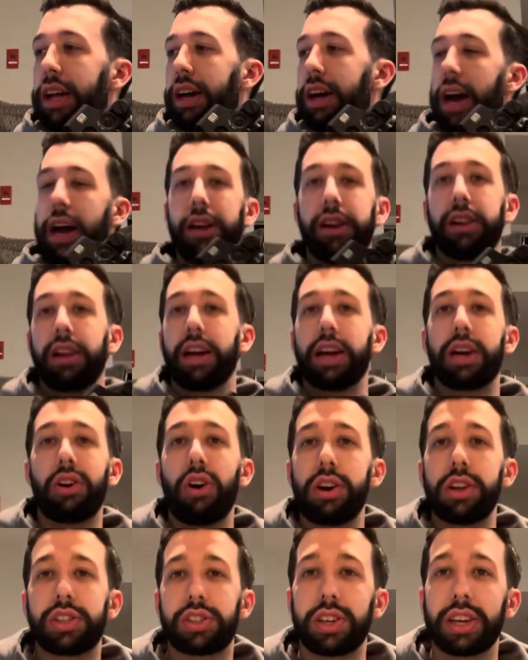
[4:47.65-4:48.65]
I
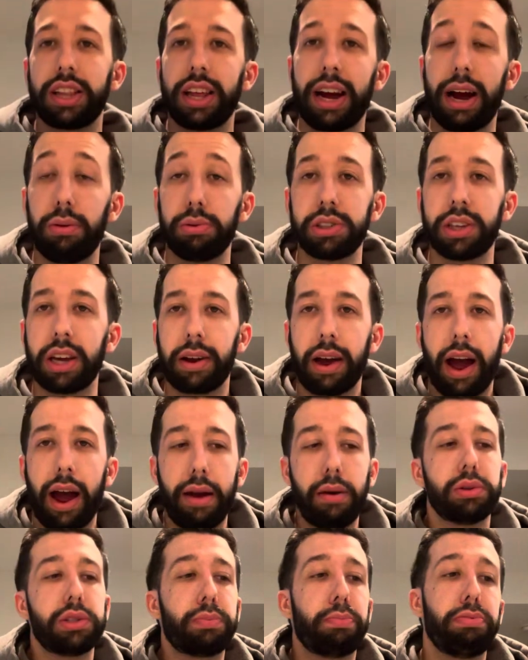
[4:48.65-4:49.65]
honestly, I
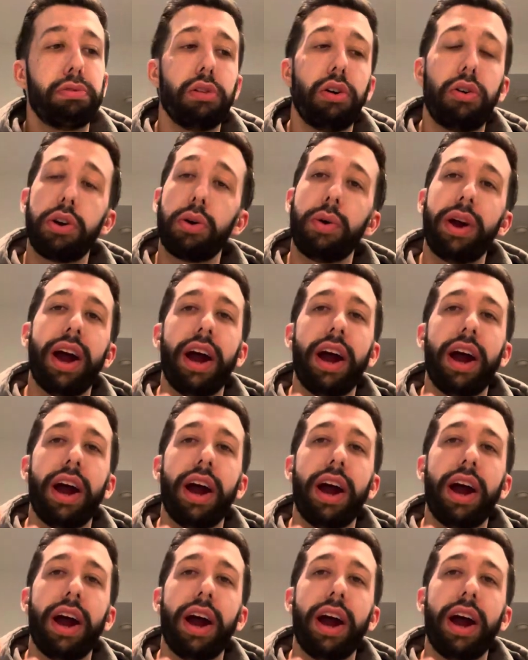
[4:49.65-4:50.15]
was blown away.